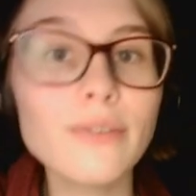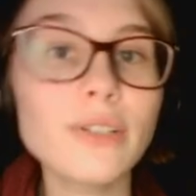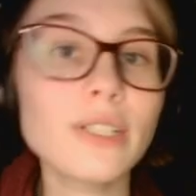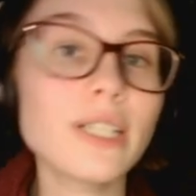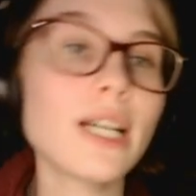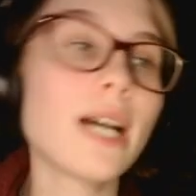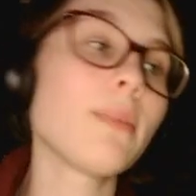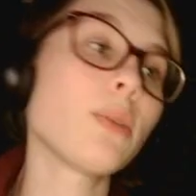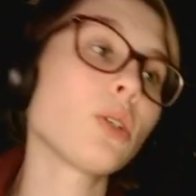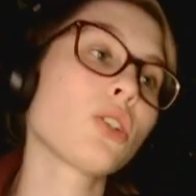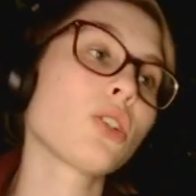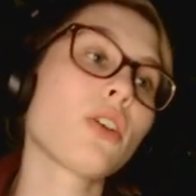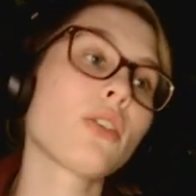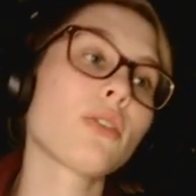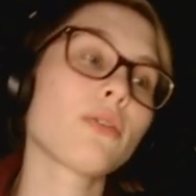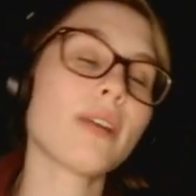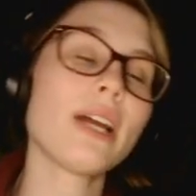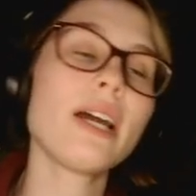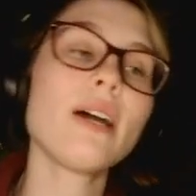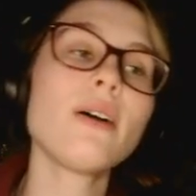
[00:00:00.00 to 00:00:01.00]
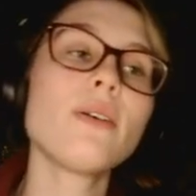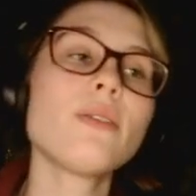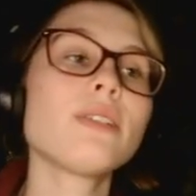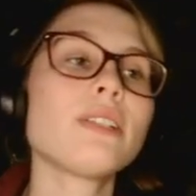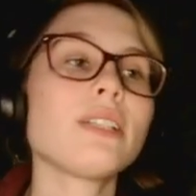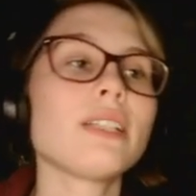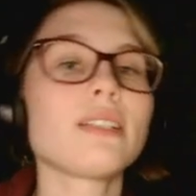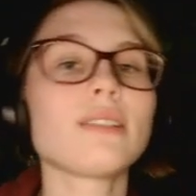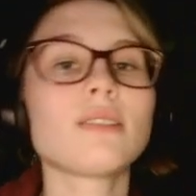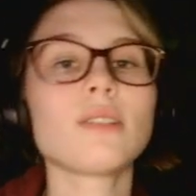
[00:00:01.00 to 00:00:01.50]
and every time you start a
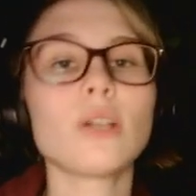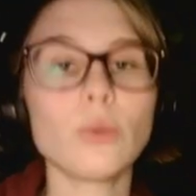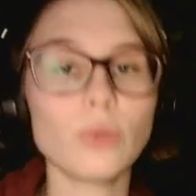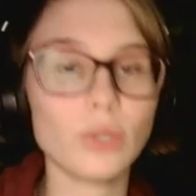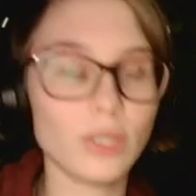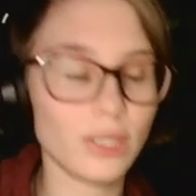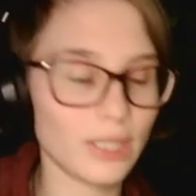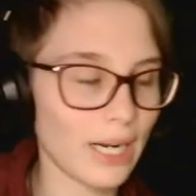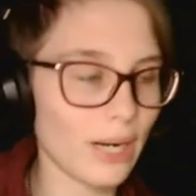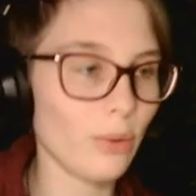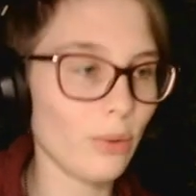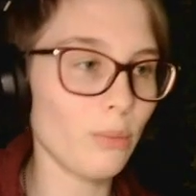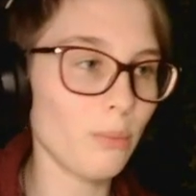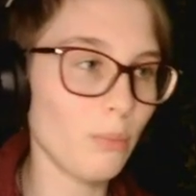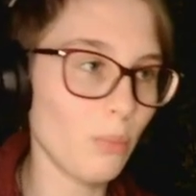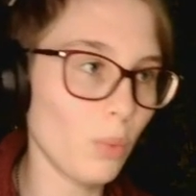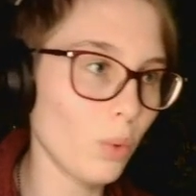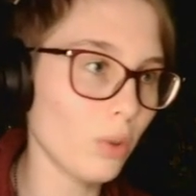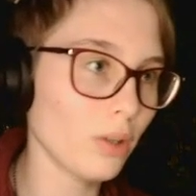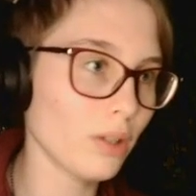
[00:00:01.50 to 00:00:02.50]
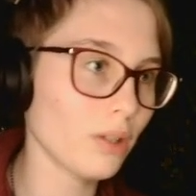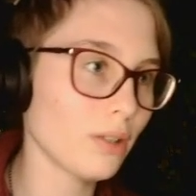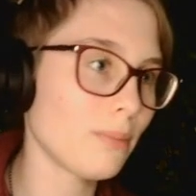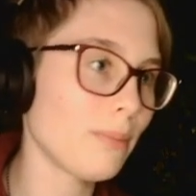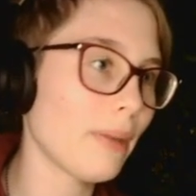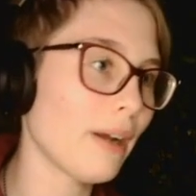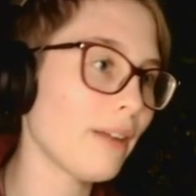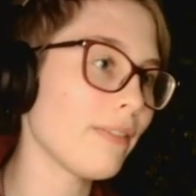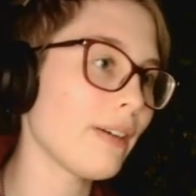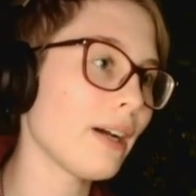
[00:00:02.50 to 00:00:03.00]
round, it goes down more
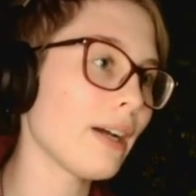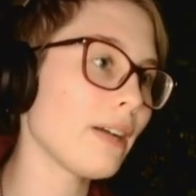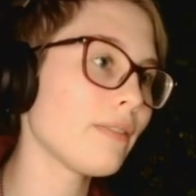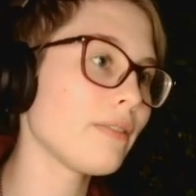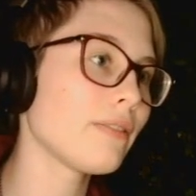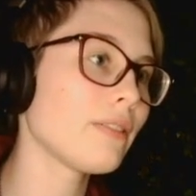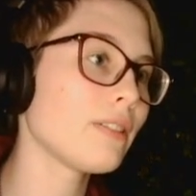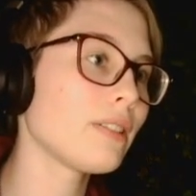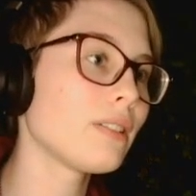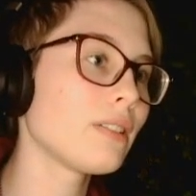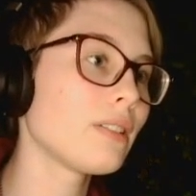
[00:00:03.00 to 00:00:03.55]
by 5.